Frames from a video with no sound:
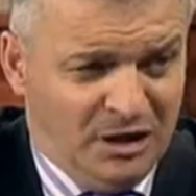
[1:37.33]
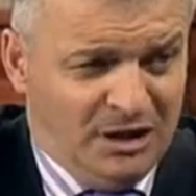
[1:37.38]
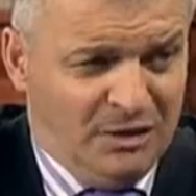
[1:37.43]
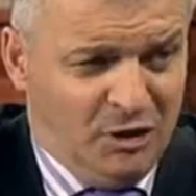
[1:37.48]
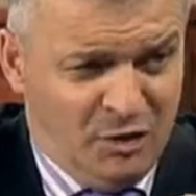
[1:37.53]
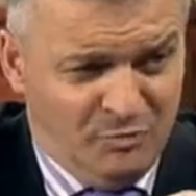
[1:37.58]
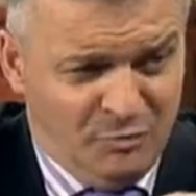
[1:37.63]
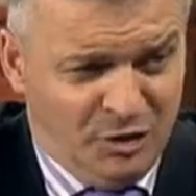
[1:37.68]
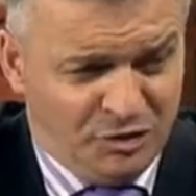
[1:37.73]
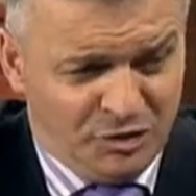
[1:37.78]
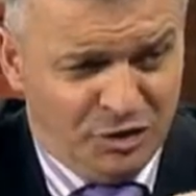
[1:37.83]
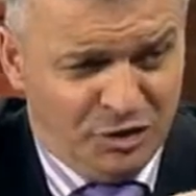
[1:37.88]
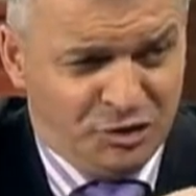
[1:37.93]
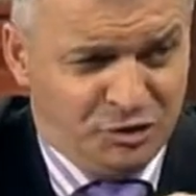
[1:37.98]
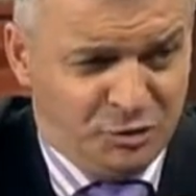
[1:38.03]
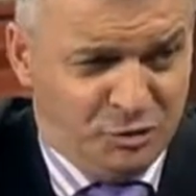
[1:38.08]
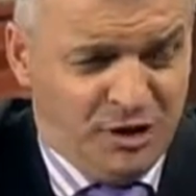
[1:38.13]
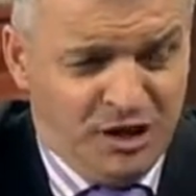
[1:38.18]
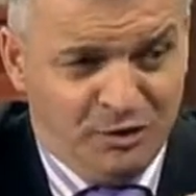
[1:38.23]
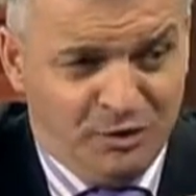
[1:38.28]
I'm not so
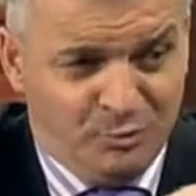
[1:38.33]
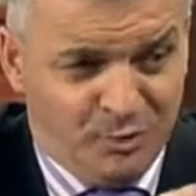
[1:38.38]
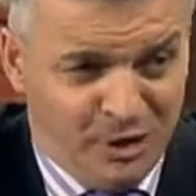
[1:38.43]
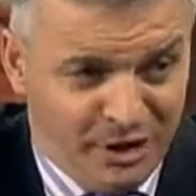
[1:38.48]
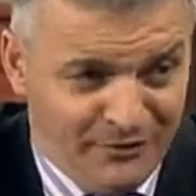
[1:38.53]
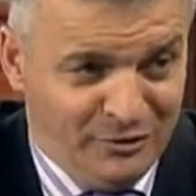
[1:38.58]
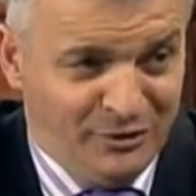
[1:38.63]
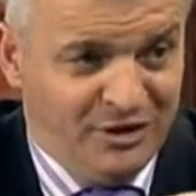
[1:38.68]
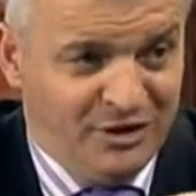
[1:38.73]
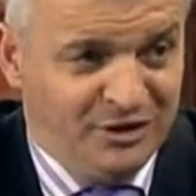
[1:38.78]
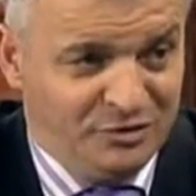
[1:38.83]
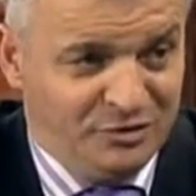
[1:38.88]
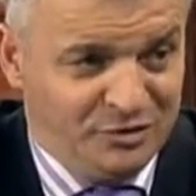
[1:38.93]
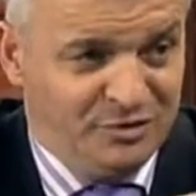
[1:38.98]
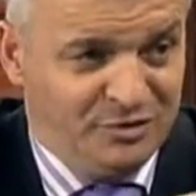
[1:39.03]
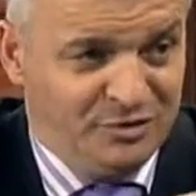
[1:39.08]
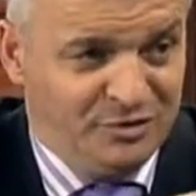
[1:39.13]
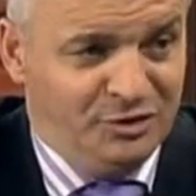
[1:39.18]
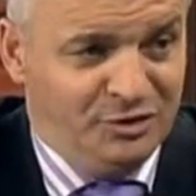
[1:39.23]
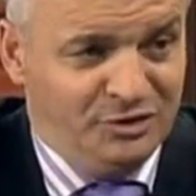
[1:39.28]
sure how relevant that is, to
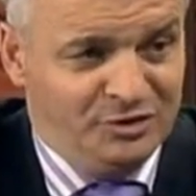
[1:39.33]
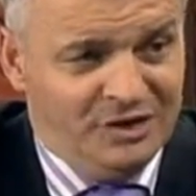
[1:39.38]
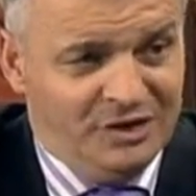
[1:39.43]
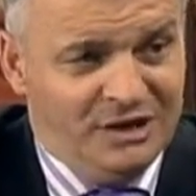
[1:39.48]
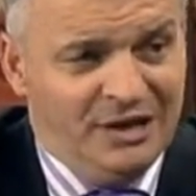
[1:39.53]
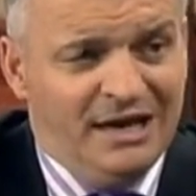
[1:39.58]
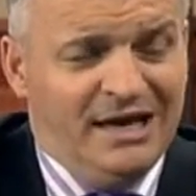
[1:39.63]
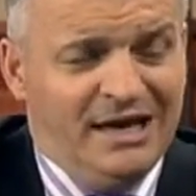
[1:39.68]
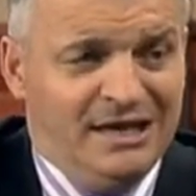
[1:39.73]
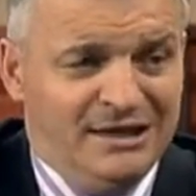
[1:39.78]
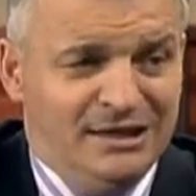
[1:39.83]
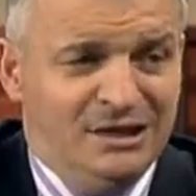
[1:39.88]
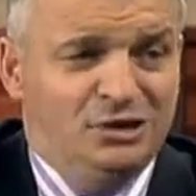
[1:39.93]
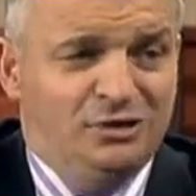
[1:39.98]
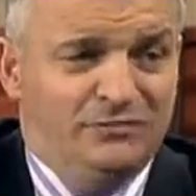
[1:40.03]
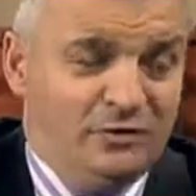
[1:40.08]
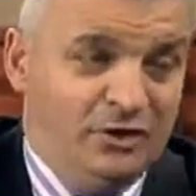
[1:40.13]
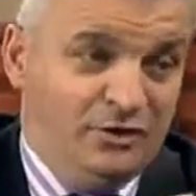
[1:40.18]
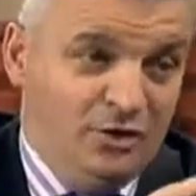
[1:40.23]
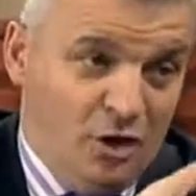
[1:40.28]
be honest. And then
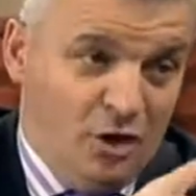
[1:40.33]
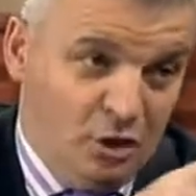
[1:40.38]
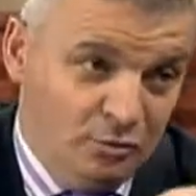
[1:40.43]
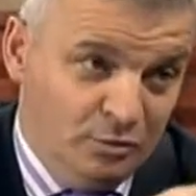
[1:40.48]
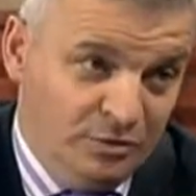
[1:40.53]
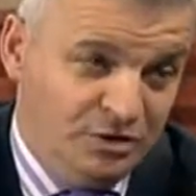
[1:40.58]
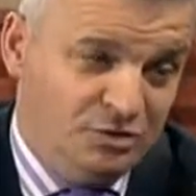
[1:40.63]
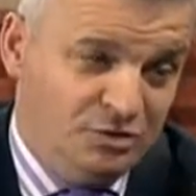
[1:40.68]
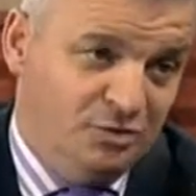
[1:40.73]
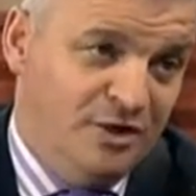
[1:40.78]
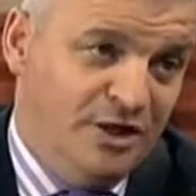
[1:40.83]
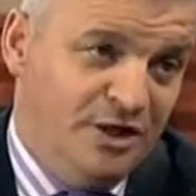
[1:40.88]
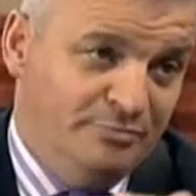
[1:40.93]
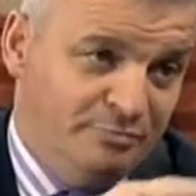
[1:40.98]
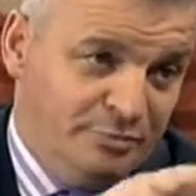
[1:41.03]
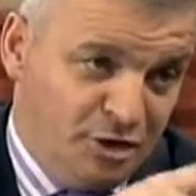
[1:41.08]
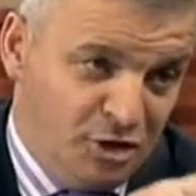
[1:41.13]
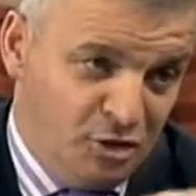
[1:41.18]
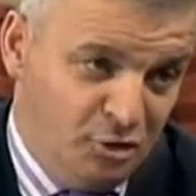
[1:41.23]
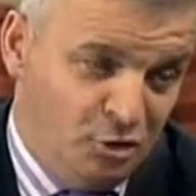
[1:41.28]
you've got the whole issue around
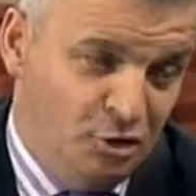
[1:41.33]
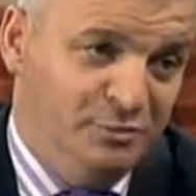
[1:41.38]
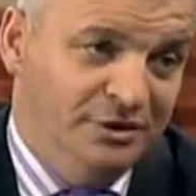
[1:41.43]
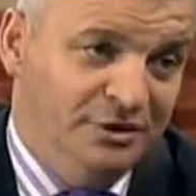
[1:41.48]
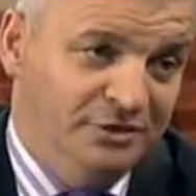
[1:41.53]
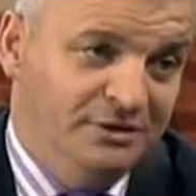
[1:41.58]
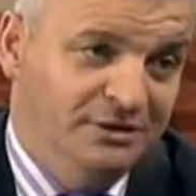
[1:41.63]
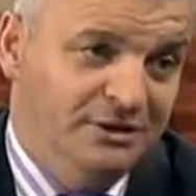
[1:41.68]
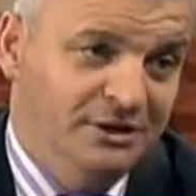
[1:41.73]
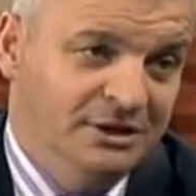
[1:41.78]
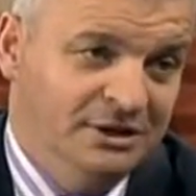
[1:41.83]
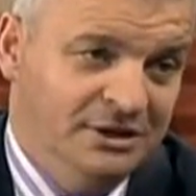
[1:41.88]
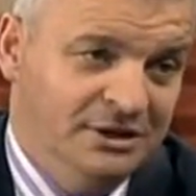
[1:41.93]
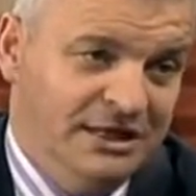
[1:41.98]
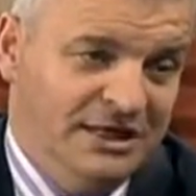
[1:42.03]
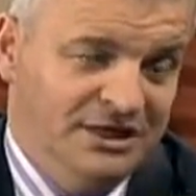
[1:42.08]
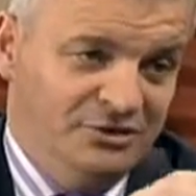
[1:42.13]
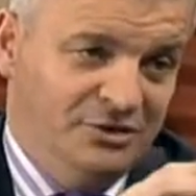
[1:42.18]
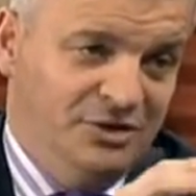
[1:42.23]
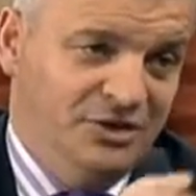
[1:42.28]
procurement.
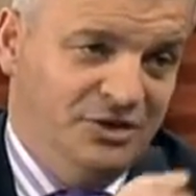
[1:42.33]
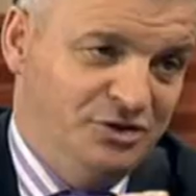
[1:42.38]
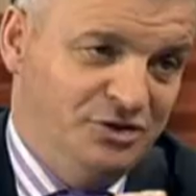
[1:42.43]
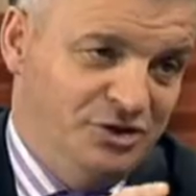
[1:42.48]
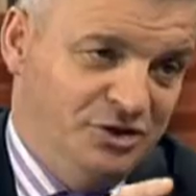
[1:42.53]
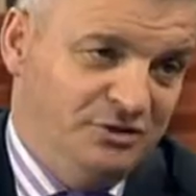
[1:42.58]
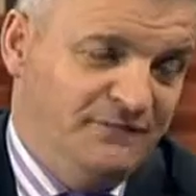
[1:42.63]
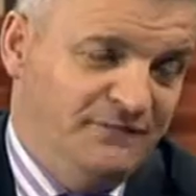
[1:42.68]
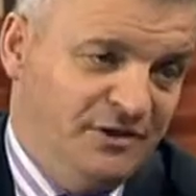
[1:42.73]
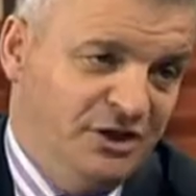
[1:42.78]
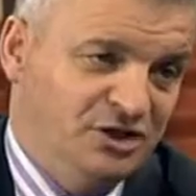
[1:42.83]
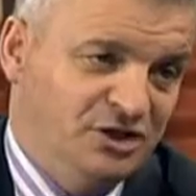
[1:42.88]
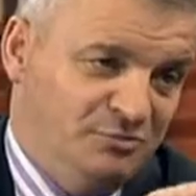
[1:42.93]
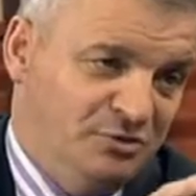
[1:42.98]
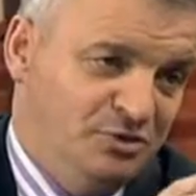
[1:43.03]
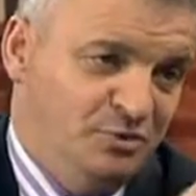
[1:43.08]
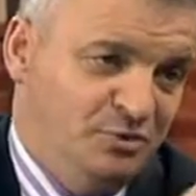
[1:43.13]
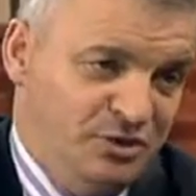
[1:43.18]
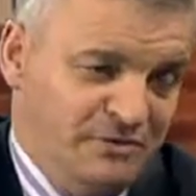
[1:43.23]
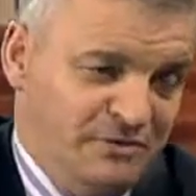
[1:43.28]
So that's the interface
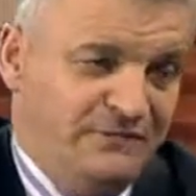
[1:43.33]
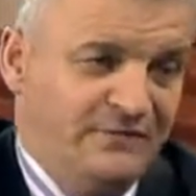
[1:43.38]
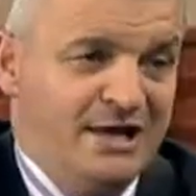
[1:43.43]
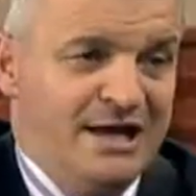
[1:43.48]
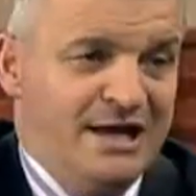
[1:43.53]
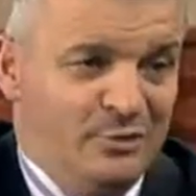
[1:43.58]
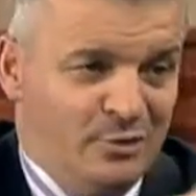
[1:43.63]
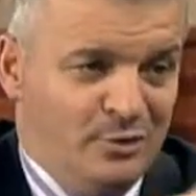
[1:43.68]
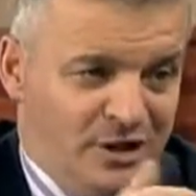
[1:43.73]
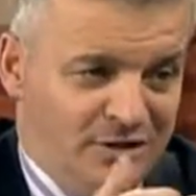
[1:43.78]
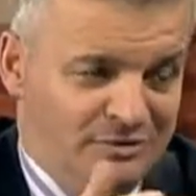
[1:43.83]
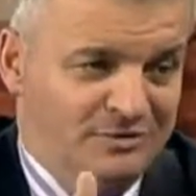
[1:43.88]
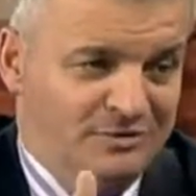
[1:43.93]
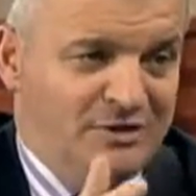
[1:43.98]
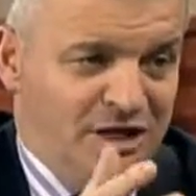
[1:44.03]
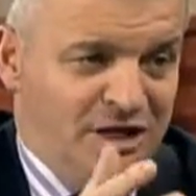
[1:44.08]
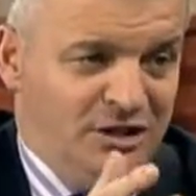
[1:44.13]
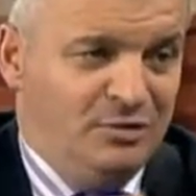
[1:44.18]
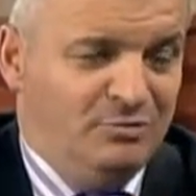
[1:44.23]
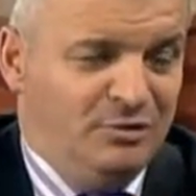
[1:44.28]
between the farmer and
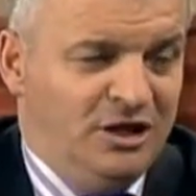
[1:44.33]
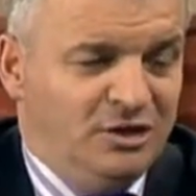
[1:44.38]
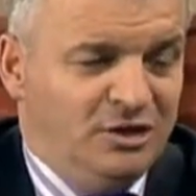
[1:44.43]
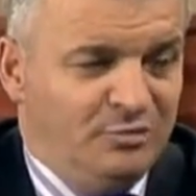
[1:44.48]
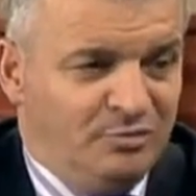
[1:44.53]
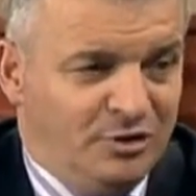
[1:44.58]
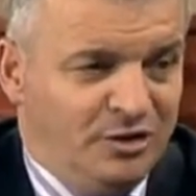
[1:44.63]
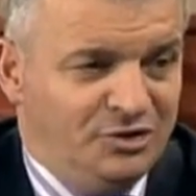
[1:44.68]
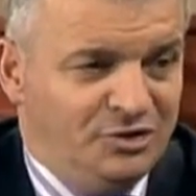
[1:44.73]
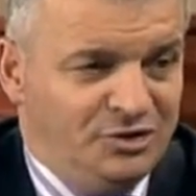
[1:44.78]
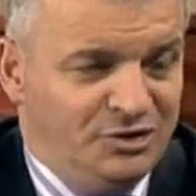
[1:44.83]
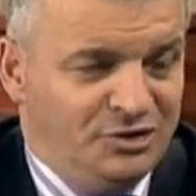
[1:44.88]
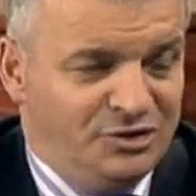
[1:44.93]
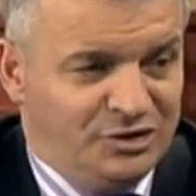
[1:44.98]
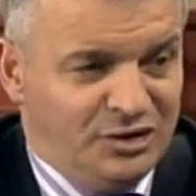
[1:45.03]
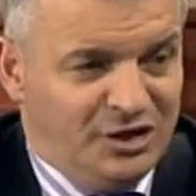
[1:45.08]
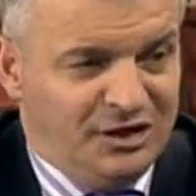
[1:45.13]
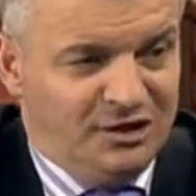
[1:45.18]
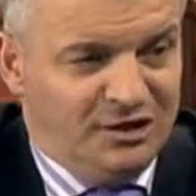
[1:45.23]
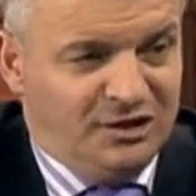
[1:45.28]
the
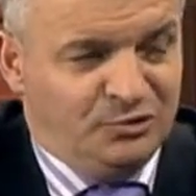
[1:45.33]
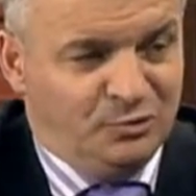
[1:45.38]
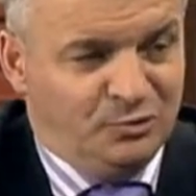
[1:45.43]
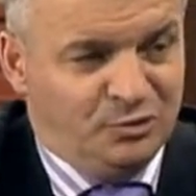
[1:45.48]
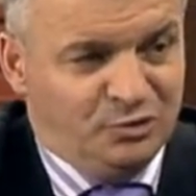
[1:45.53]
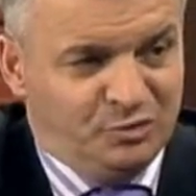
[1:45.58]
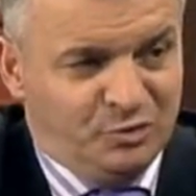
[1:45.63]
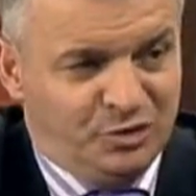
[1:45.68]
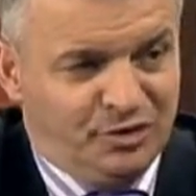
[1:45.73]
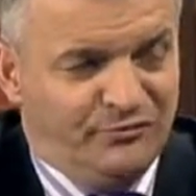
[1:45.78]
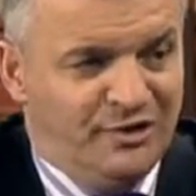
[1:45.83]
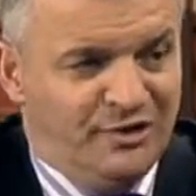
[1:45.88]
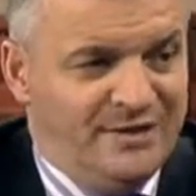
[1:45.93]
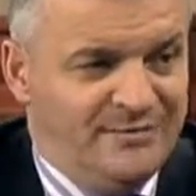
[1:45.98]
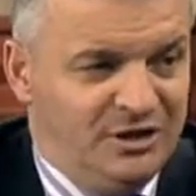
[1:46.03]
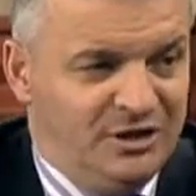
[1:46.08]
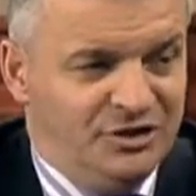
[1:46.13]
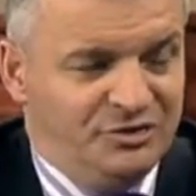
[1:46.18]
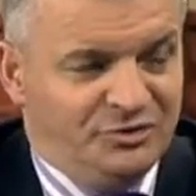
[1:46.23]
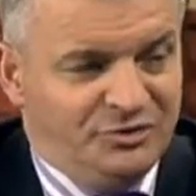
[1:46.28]
processor, and then of course what the
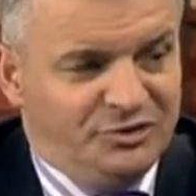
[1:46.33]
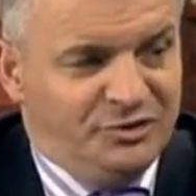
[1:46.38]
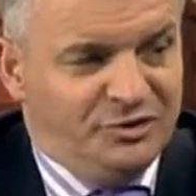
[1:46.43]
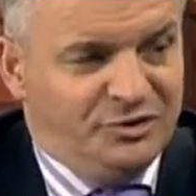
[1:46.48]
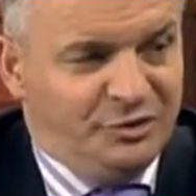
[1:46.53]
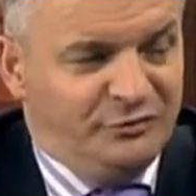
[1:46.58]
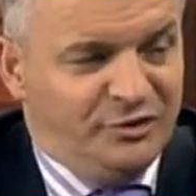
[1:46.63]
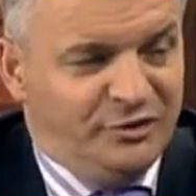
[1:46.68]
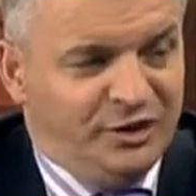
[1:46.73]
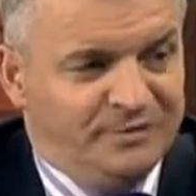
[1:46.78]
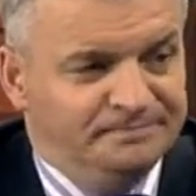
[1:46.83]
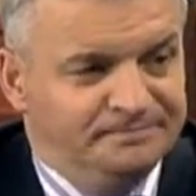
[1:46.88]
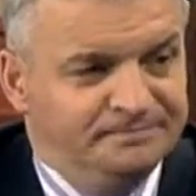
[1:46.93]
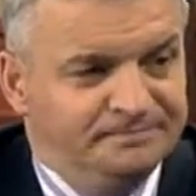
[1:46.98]
farmer does on his own farm.